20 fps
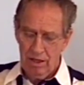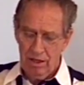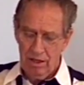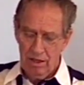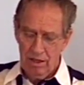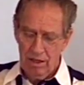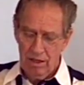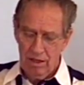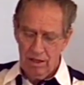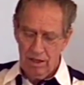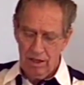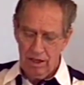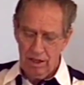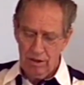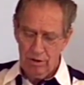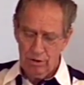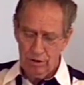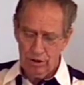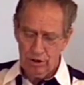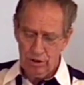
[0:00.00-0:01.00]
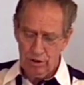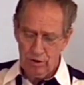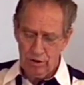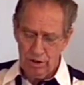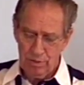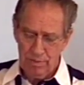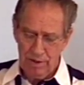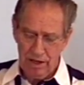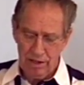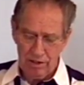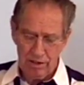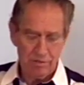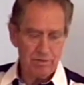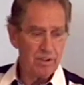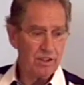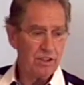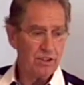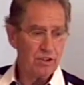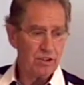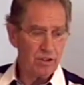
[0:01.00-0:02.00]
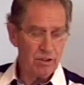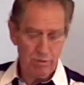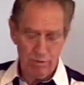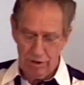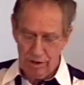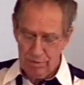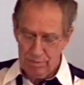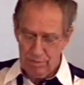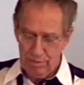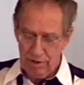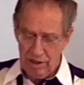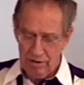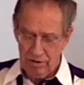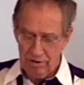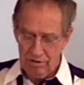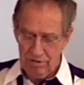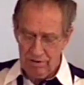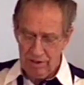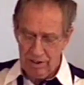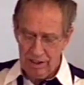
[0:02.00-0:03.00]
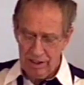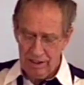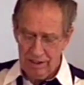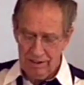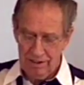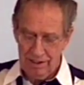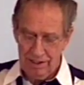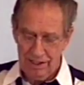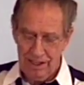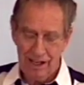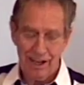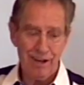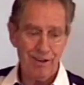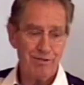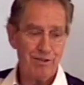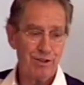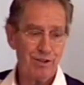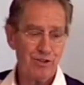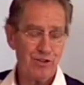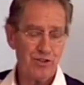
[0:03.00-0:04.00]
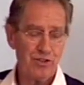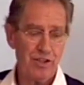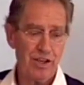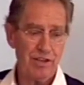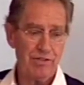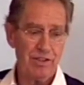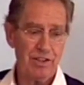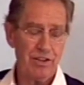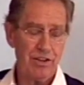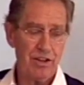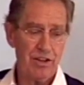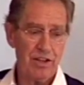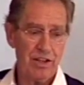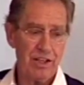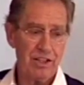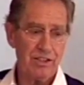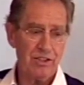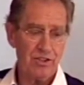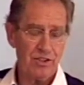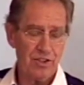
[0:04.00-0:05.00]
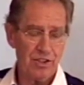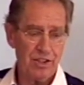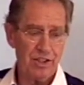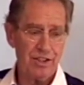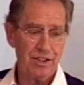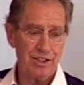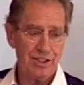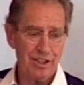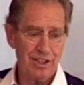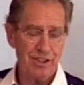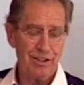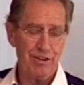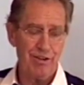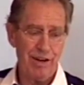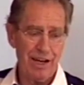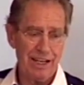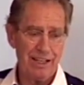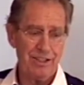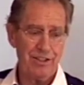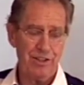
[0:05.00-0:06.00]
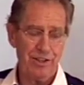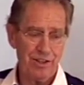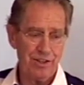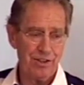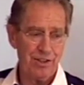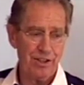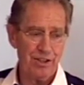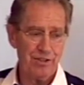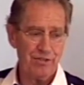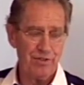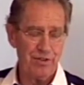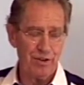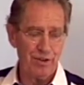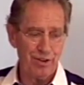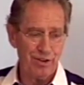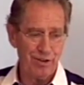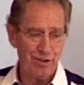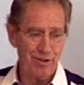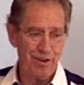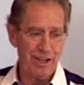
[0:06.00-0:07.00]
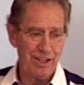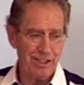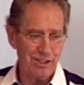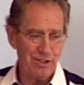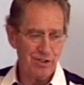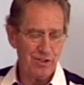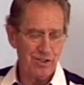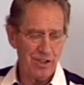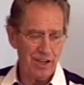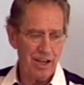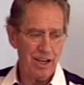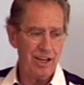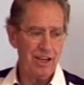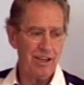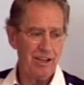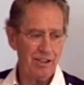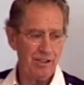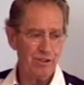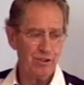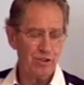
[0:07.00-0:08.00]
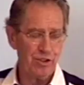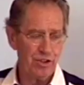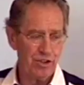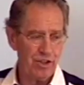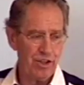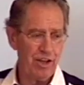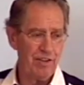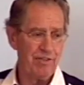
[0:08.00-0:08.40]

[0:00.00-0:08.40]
He who soweth bountifully shall reap bountifully. Now, verse 7. This is the criteria for grace age giving.